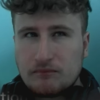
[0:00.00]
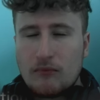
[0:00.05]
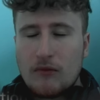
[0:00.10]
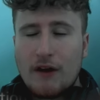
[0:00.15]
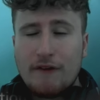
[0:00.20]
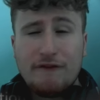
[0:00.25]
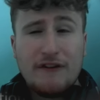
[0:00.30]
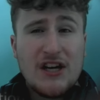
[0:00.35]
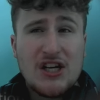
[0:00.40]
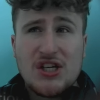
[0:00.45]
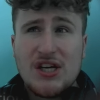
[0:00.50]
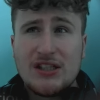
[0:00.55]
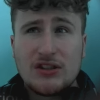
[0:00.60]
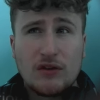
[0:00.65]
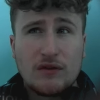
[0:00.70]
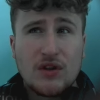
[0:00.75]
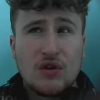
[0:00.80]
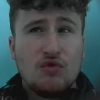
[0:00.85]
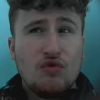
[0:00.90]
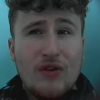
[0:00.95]
Finishing is
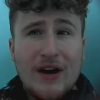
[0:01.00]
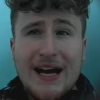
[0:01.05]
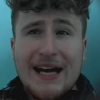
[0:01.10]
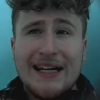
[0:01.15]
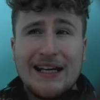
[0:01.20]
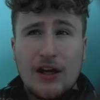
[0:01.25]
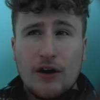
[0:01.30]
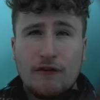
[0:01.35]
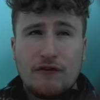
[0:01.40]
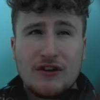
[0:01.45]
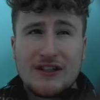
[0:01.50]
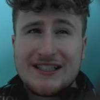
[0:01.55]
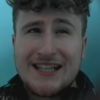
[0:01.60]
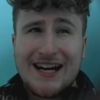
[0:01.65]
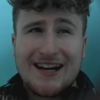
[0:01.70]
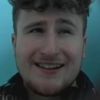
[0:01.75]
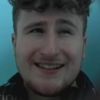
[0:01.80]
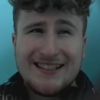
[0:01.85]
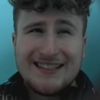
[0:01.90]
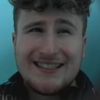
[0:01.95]
obviously really low for an
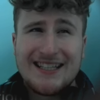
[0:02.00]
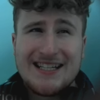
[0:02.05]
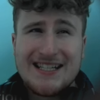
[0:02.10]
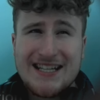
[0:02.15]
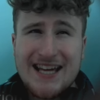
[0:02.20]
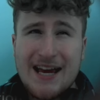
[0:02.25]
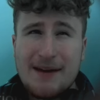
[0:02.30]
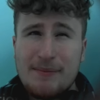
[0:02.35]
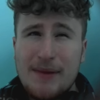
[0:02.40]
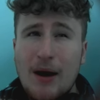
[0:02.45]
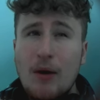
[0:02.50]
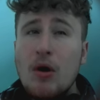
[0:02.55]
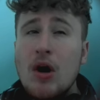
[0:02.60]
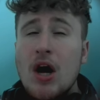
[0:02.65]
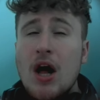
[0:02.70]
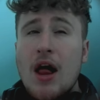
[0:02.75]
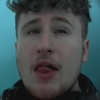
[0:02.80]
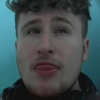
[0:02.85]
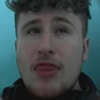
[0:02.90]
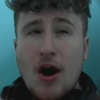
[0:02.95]
attacker at this stage of the game. Now,
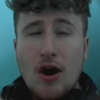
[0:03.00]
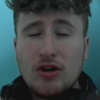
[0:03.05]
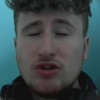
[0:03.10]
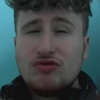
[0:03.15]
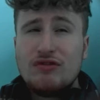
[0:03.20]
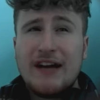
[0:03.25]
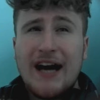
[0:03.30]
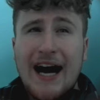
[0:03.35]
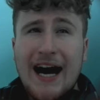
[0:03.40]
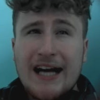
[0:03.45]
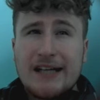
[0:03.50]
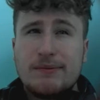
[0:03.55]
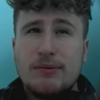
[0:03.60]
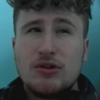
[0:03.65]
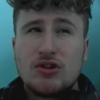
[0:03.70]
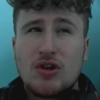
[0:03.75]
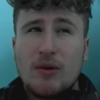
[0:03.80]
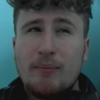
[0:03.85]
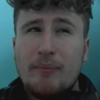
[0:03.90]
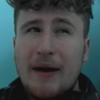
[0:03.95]
those 3
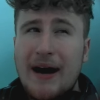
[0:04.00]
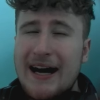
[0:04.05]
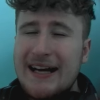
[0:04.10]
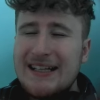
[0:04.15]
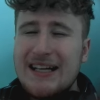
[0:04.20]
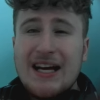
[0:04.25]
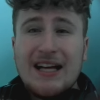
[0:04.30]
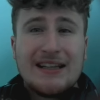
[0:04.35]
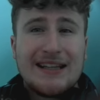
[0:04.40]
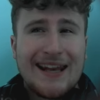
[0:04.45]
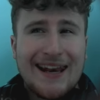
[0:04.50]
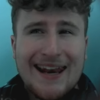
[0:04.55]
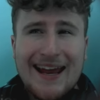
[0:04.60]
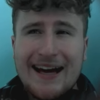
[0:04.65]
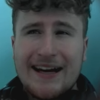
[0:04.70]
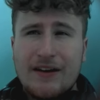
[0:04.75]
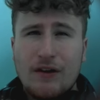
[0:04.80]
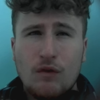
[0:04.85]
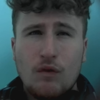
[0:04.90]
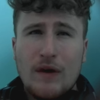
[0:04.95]
attributes combined, the
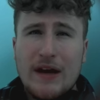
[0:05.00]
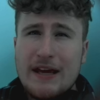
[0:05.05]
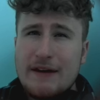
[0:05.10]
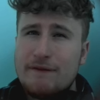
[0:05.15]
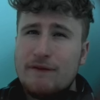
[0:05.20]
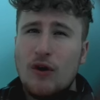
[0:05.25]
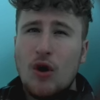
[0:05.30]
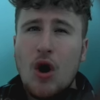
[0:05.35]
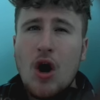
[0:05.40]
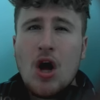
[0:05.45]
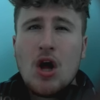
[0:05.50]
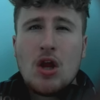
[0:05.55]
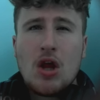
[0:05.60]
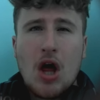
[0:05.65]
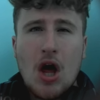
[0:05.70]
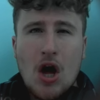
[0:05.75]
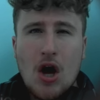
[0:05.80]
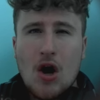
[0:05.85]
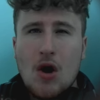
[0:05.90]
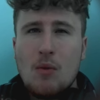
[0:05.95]
lack of weak foot,
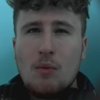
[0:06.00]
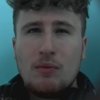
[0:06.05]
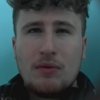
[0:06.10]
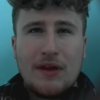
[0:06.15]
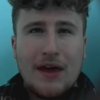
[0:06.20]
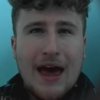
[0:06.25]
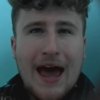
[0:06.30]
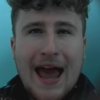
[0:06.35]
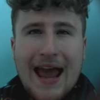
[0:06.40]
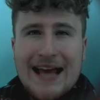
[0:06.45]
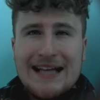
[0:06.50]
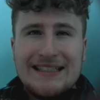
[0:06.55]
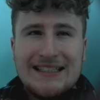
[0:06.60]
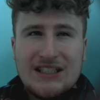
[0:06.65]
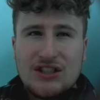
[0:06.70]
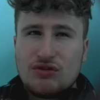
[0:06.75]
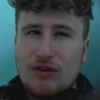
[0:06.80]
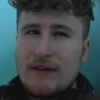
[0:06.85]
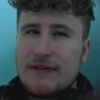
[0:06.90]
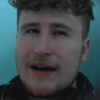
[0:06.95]
the 80
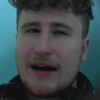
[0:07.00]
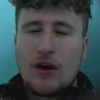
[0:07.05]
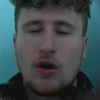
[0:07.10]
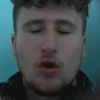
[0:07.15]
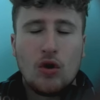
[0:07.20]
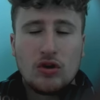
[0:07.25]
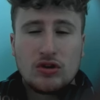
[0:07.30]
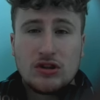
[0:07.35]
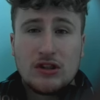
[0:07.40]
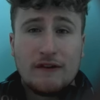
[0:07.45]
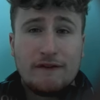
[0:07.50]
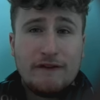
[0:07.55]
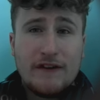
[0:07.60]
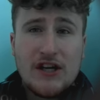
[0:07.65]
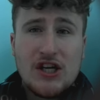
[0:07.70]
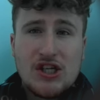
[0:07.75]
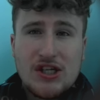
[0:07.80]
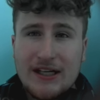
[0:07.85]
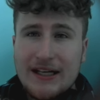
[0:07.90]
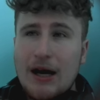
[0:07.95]
strength, and also the
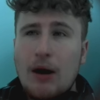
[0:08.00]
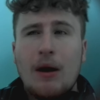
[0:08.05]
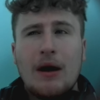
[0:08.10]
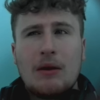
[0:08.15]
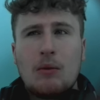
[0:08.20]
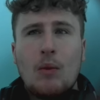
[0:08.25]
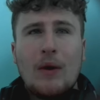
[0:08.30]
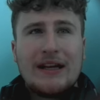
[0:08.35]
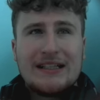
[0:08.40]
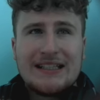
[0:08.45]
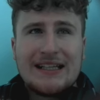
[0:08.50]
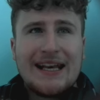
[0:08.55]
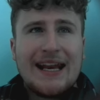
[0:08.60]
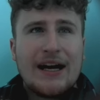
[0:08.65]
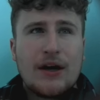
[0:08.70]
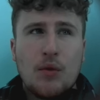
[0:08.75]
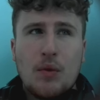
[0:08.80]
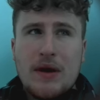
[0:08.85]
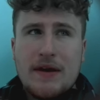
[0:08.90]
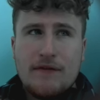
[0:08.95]
finishing. Now, when I say
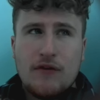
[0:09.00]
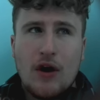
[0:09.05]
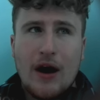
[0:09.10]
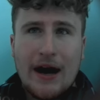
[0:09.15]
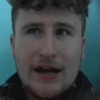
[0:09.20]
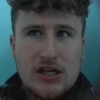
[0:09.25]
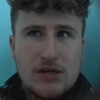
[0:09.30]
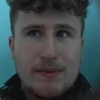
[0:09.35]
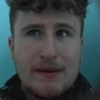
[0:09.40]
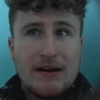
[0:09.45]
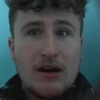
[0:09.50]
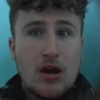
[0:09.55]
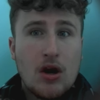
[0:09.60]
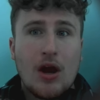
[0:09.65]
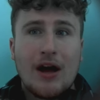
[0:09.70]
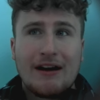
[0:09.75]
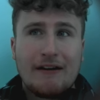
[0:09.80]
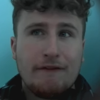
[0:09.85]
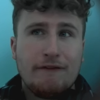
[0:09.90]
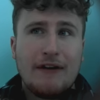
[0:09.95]
lack of weak foot, I just mean
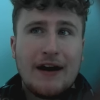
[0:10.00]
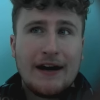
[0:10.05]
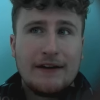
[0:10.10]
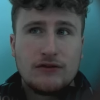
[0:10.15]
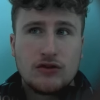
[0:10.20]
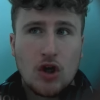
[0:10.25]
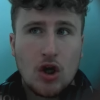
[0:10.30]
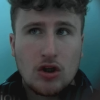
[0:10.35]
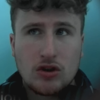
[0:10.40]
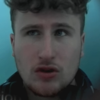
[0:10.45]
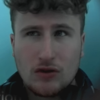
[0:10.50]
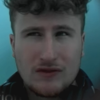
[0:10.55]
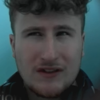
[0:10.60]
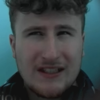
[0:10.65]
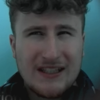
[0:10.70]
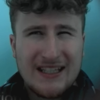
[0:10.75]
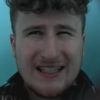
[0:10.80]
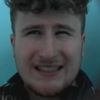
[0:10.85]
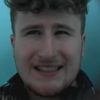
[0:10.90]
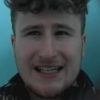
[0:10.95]
lack of 5-star, because obviously
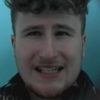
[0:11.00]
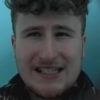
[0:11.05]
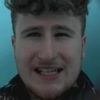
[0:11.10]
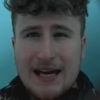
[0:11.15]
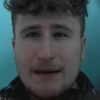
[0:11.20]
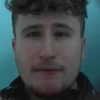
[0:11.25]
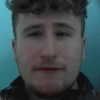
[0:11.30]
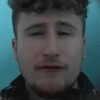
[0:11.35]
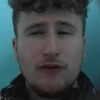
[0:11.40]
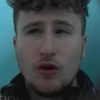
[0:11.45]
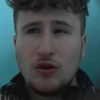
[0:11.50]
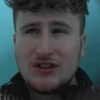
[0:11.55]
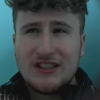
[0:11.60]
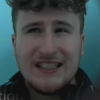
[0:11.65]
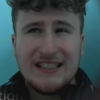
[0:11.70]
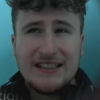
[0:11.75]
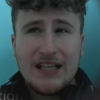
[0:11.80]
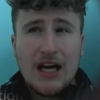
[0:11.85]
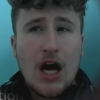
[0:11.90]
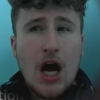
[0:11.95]
at this stage of the game,
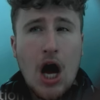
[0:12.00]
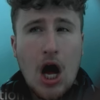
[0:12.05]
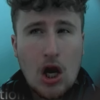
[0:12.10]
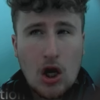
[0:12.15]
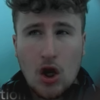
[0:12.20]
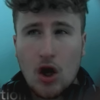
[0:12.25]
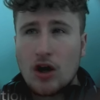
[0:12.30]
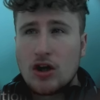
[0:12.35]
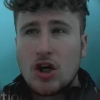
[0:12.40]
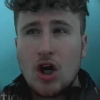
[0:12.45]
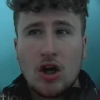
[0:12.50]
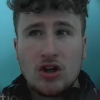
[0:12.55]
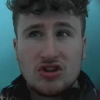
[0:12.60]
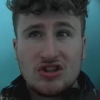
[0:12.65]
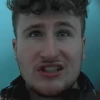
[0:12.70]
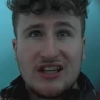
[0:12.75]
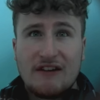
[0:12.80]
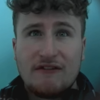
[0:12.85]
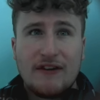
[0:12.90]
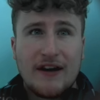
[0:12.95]
Futties, a lot of cards
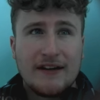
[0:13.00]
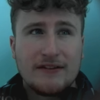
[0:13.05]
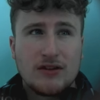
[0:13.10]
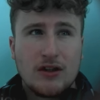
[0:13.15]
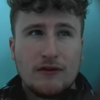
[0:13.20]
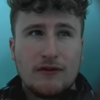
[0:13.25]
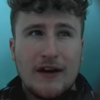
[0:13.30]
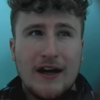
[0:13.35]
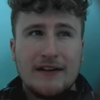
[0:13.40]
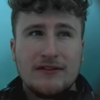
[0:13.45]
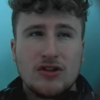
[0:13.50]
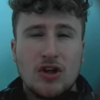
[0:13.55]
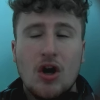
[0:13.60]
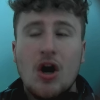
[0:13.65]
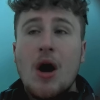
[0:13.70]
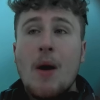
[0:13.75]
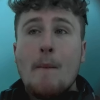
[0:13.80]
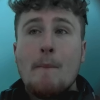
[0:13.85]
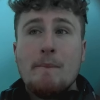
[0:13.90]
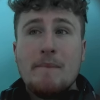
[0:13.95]
just get 5-star, 5-star.
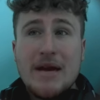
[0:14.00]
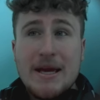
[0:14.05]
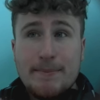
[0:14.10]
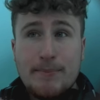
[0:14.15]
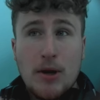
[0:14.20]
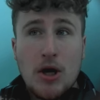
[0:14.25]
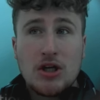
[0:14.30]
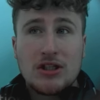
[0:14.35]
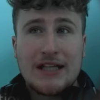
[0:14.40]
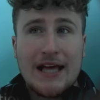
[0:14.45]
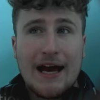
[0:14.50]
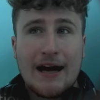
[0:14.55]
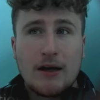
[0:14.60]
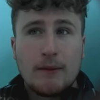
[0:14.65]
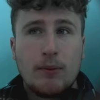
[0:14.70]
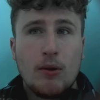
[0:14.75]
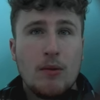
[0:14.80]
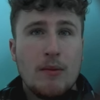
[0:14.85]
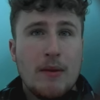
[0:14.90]
Me personally, I'm going to put him